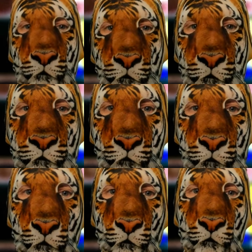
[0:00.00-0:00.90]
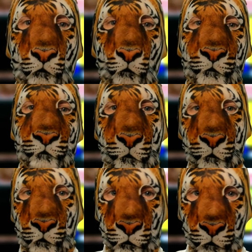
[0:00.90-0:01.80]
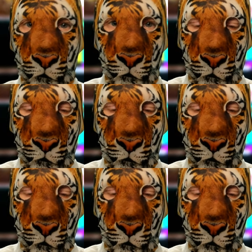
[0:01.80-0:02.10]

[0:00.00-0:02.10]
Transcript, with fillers: on today's episode. Quite intense.